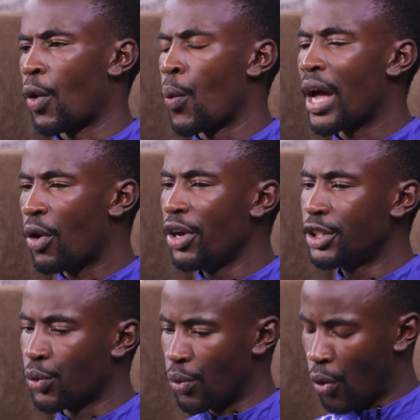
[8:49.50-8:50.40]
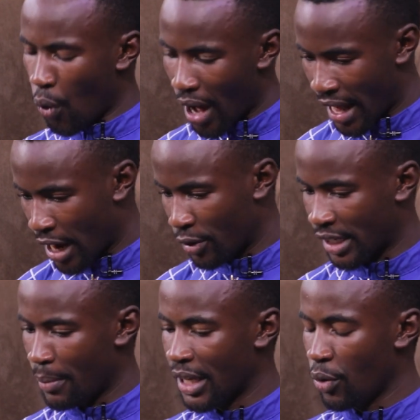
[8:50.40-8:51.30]
we are going to go around
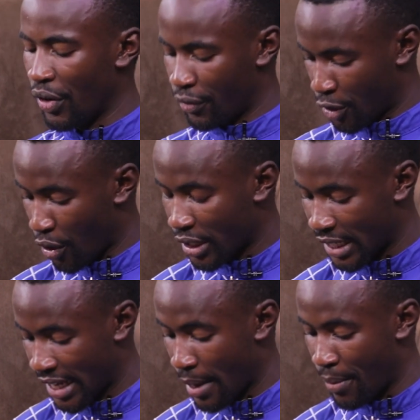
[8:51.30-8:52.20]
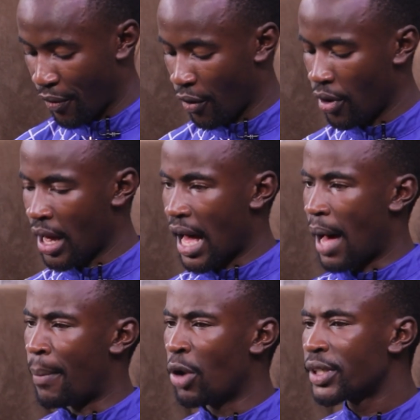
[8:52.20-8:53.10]
something we've talked here before
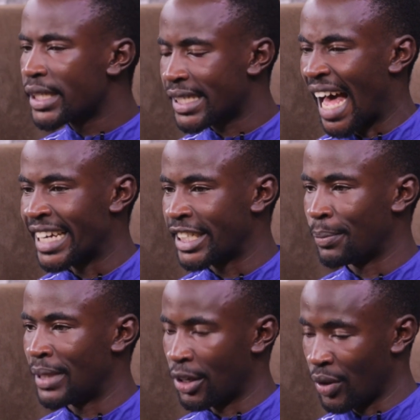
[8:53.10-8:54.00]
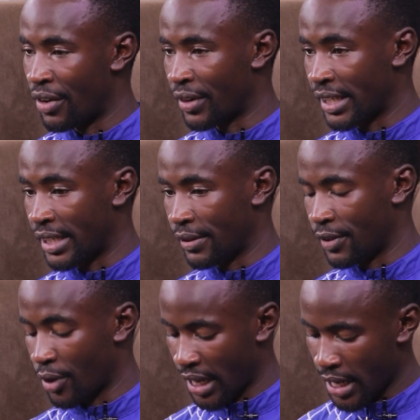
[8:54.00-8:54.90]
about sonship that we have
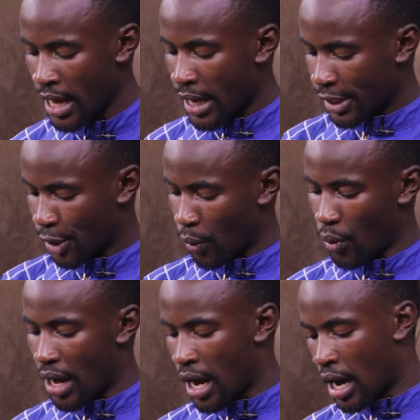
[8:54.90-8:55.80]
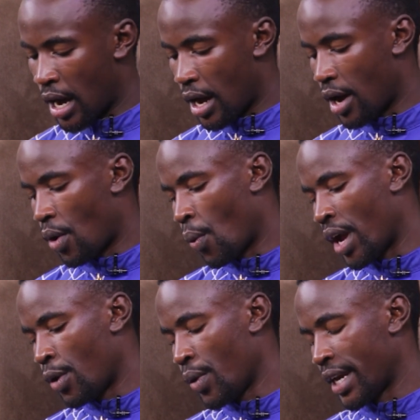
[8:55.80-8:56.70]
received. Okay. So uh,
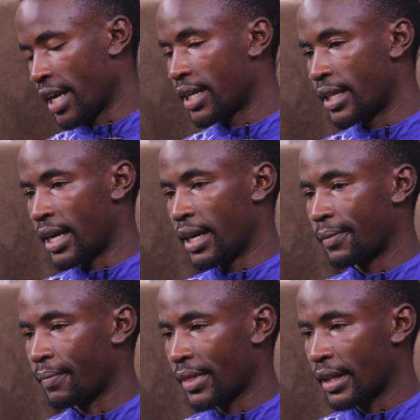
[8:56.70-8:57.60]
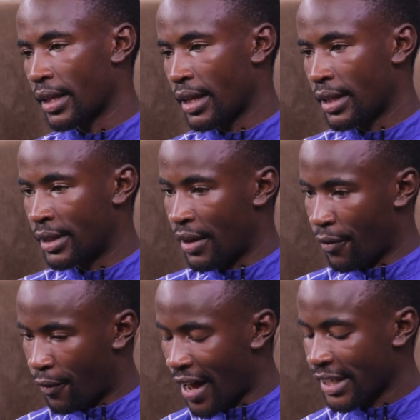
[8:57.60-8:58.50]
when we read the the
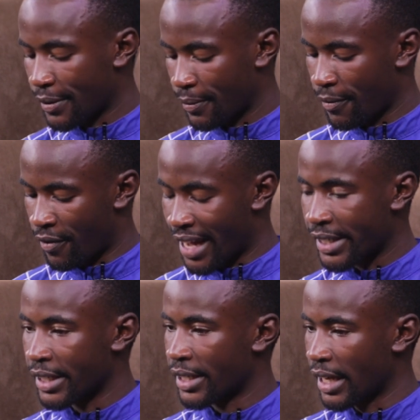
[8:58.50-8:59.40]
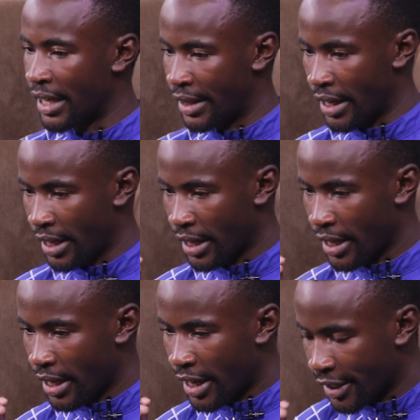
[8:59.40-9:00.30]
first verses in the
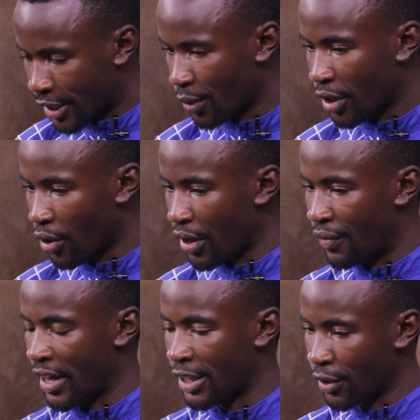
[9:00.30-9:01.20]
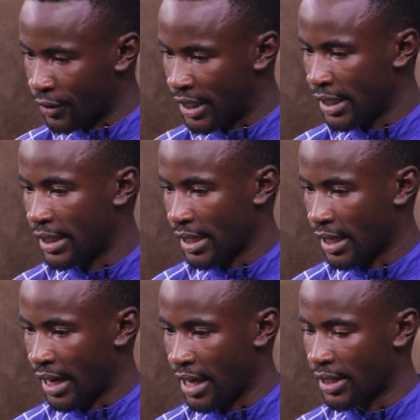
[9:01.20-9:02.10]
historical events of
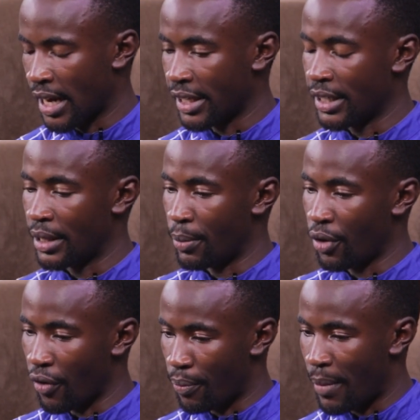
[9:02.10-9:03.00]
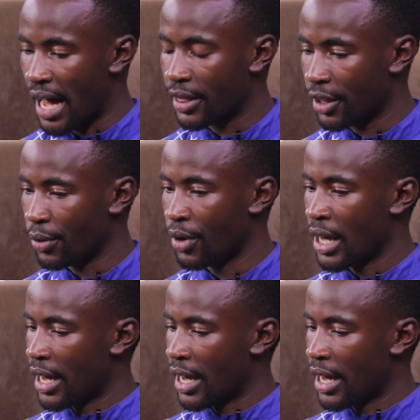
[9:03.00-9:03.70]
Jesus Christ, that is in the book of Matthew,